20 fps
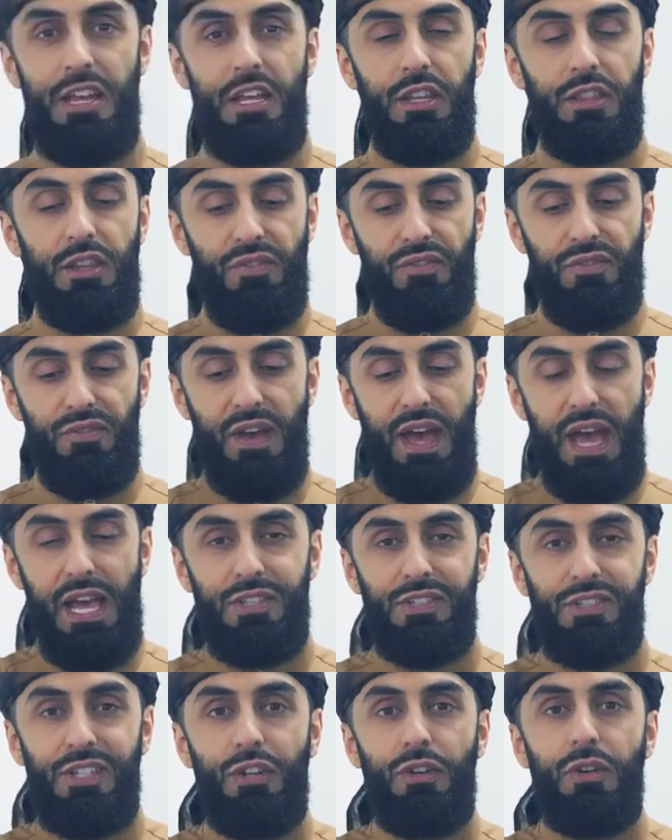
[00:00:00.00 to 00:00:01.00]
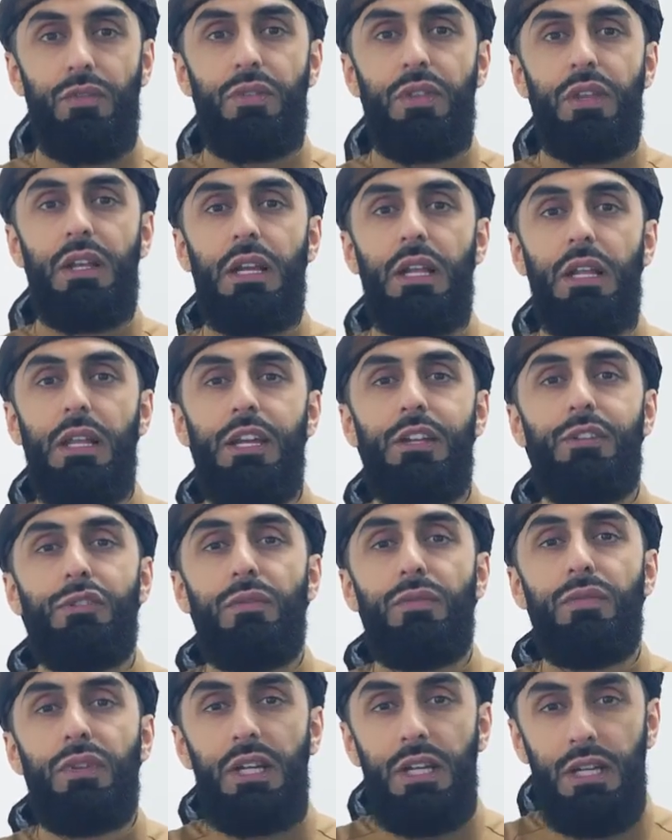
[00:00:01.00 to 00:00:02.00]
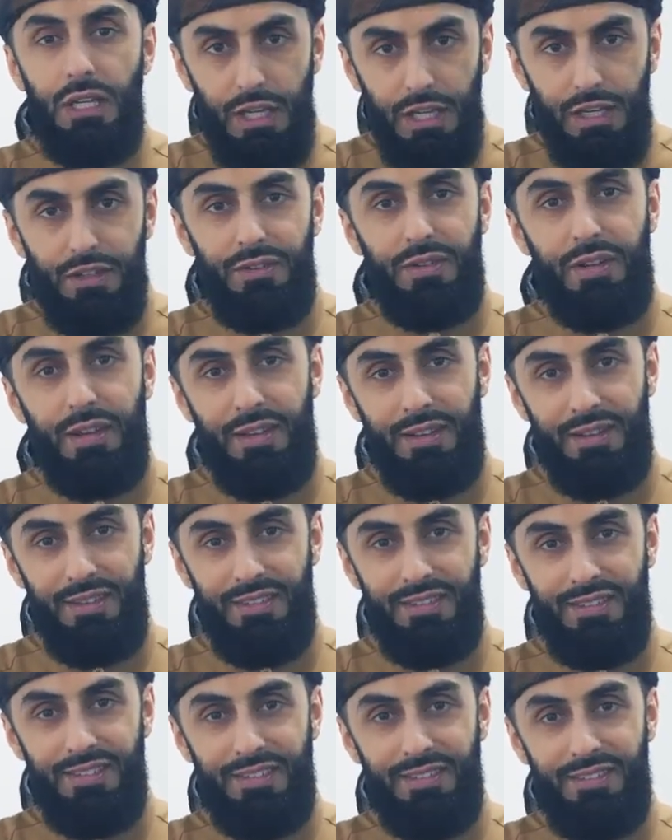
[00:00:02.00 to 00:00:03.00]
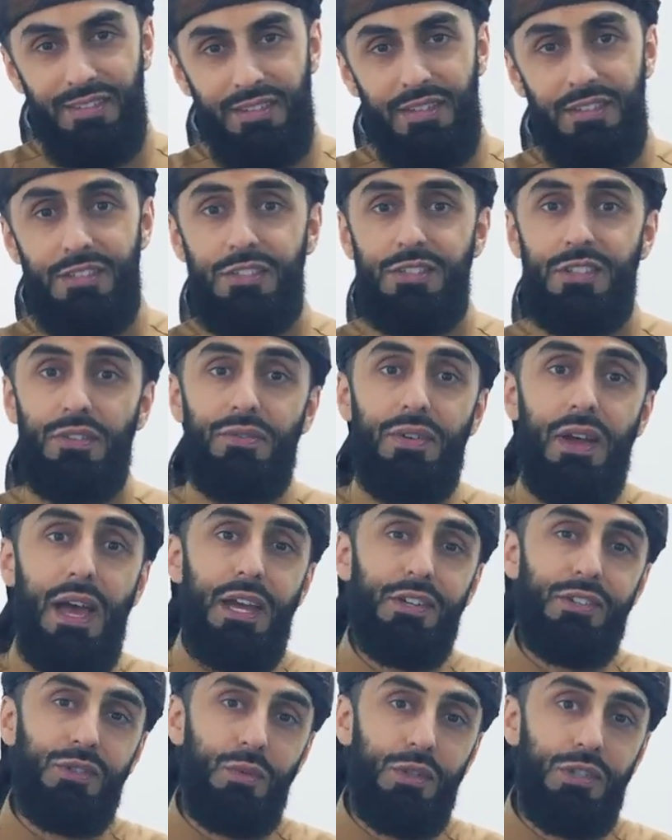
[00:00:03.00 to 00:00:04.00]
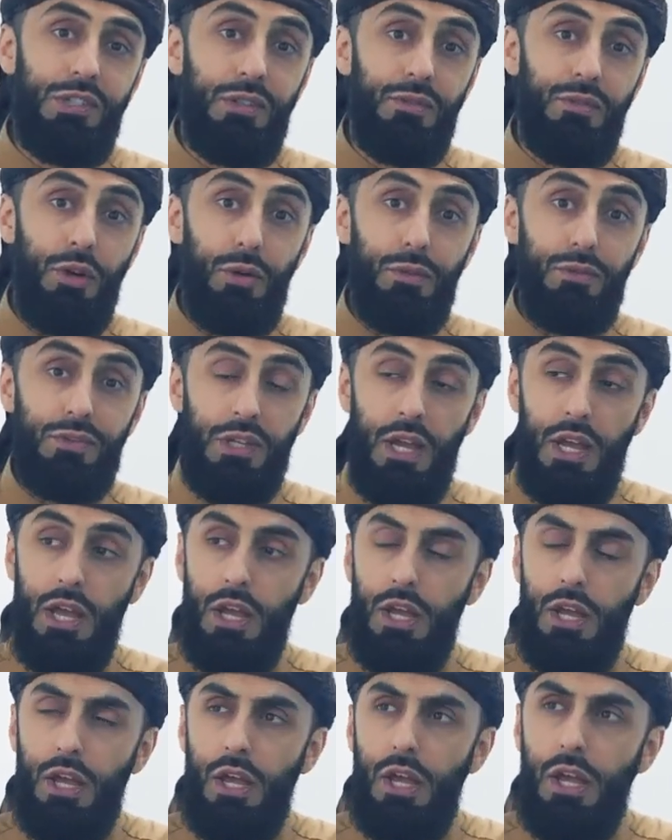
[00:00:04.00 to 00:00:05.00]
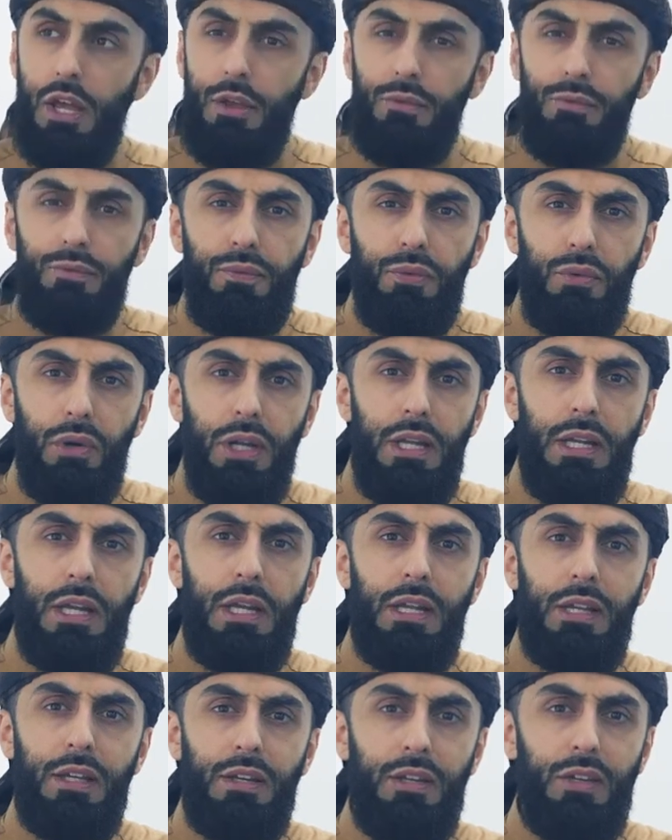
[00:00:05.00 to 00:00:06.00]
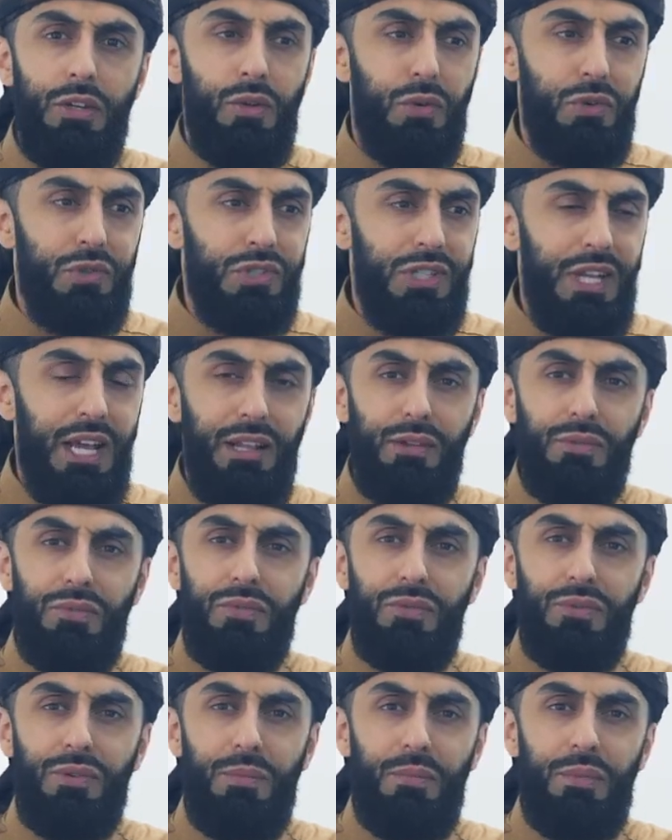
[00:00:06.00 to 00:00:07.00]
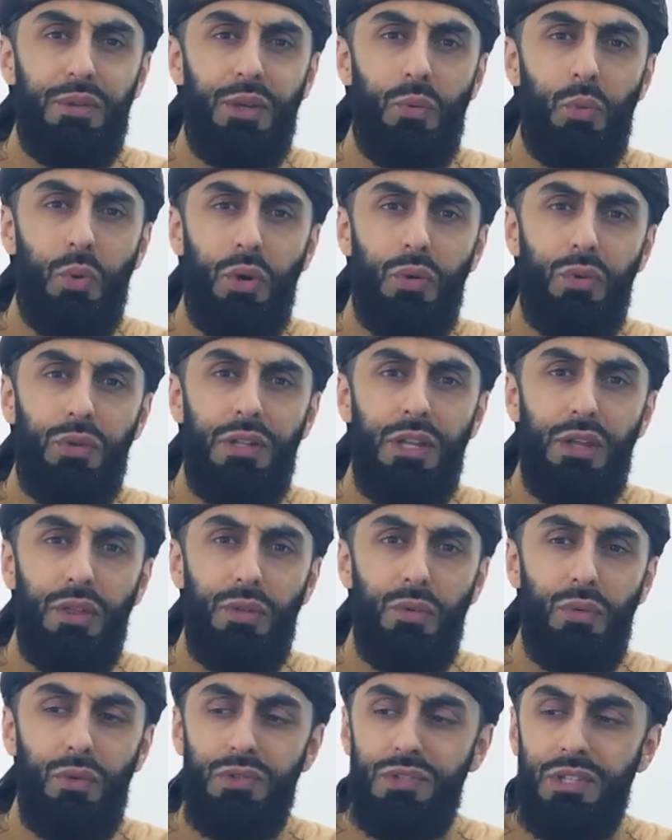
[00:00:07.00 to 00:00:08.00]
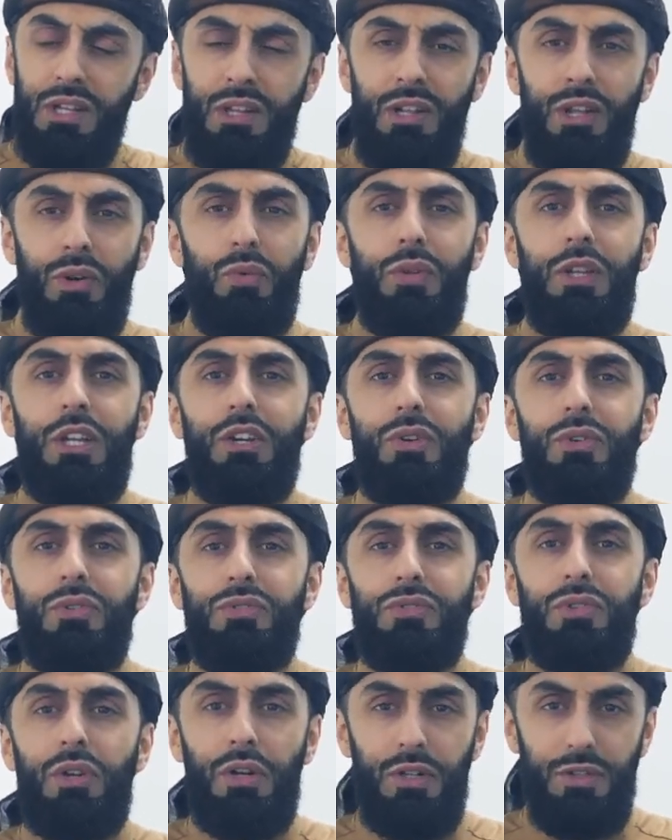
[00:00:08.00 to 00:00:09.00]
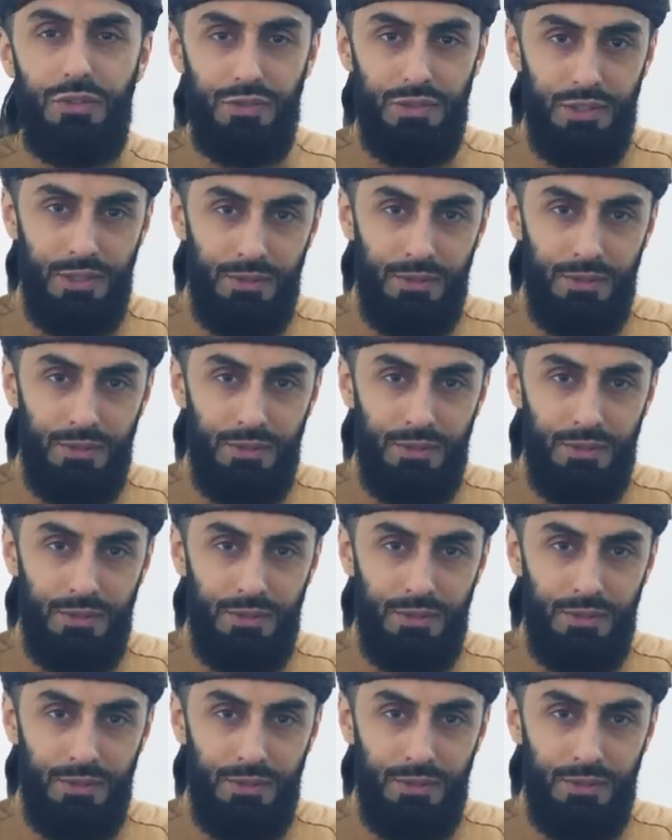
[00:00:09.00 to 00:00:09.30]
the fasting of the elite of the elite. This is a fast which involves freeing yourself from the worldly thoughts and lowly concerns,